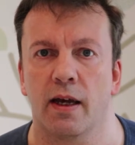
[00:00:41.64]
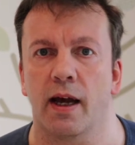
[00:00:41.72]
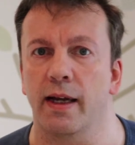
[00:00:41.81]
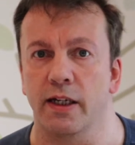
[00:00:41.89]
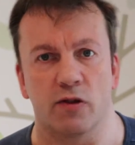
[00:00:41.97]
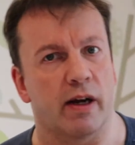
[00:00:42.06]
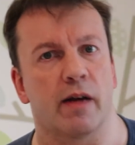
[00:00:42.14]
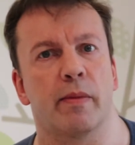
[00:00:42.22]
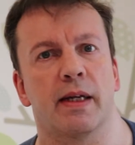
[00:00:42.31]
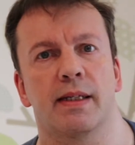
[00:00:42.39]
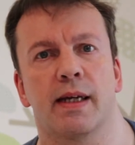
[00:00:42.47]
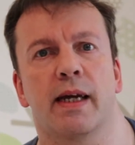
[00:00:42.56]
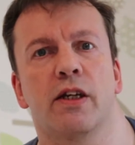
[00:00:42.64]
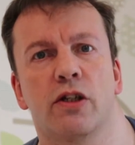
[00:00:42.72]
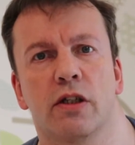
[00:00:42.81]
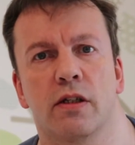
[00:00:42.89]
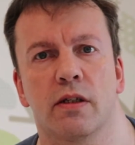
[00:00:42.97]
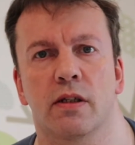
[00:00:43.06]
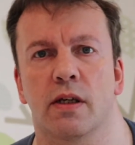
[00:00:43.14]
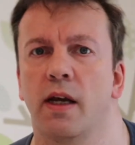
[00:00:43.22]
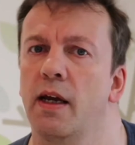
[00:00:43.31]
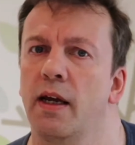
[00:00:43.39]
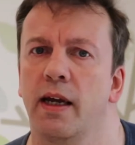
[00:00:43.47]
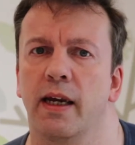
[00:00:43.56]
and his recommendations
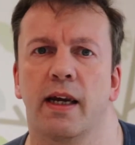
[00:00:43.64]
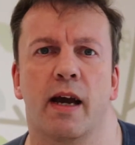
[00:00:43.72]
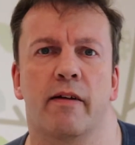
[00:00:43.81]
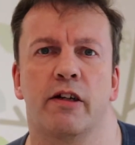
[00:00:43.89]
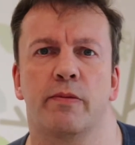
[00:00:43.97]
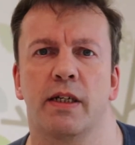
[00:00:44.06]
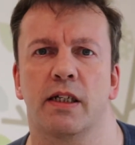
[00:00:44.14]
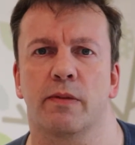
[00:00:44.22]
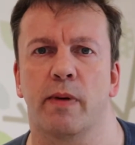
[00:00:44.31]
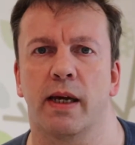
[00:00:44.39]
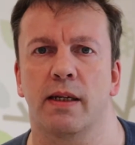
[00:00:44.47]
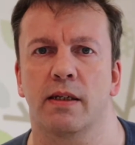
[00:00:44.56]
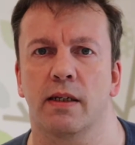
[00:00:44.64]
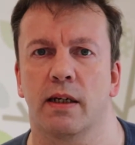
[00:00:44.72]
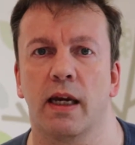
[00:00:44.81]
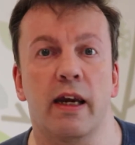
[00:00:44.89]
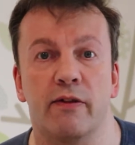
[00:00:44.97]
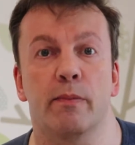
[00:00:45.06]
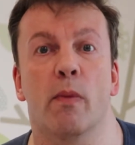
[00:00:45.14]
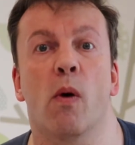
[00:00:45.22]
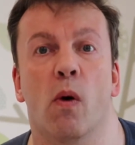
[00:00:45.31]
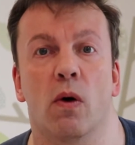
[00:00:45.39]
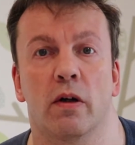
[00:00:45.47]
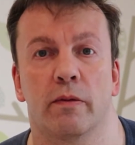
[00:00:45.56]
encouraged me to spend even
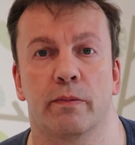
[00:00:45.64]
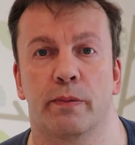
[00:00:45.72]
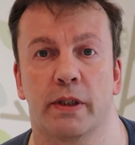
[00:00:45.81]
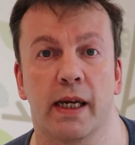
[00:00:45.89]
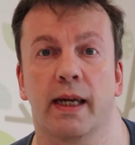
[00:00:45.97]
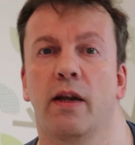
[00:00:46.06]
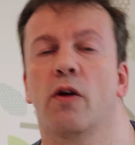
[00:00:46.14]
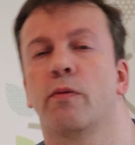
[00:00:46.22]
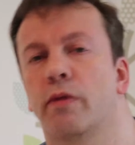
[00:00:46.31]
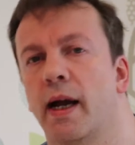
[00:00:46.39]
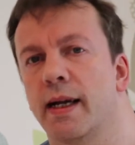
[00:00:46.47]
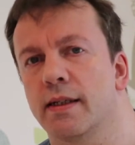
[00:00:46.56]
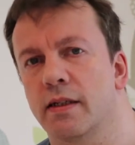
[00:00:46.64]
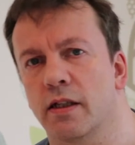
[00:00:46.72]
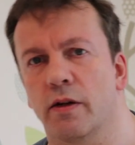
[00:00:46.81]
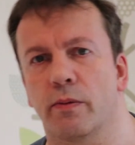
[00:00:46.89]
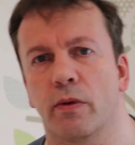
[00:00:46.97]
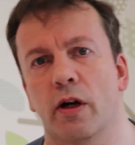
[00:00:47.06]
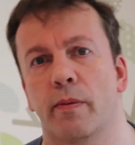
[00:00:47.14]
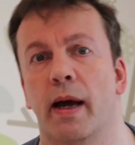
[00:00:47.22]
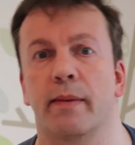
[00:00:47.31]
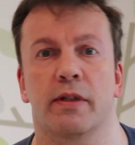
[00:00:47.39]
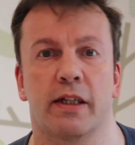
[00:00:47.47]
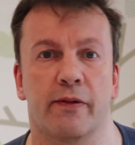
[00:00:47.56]
more, particularly on brands that were
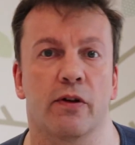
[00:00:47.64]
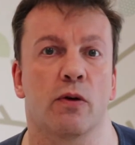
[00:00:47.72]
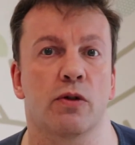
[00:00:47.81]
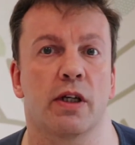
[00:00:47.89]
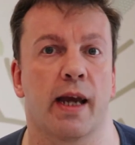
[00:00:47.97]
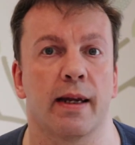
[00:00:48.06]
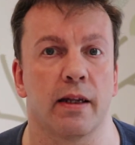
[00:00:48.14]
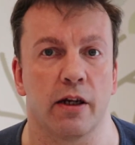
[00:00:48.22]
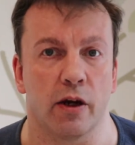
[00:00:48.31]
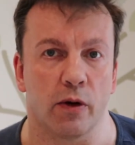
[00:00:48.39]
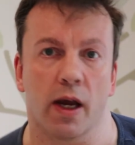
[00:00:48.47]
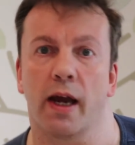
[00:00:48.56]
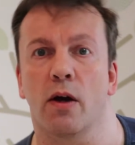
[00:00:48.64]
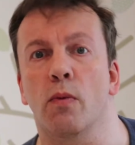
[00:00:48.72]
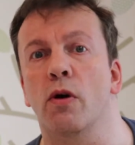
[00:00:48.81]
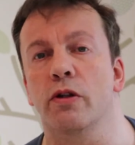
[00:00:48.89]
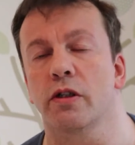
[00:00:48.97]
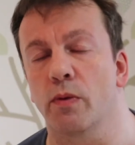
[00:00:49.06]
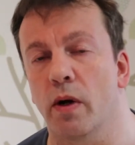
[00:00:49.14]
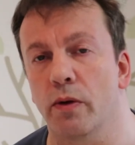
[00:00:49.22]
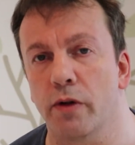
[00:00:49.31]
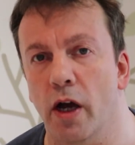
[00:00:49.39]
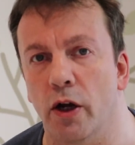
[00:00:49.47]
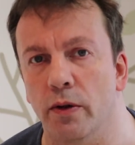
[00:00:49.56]
perhaps difficult to get in the UK or weren't so well
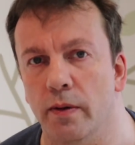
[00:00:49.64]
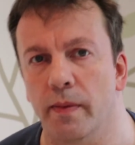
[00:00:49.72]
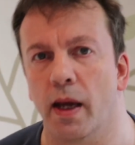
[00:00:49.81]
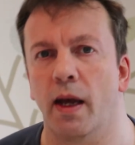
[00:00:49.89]
known.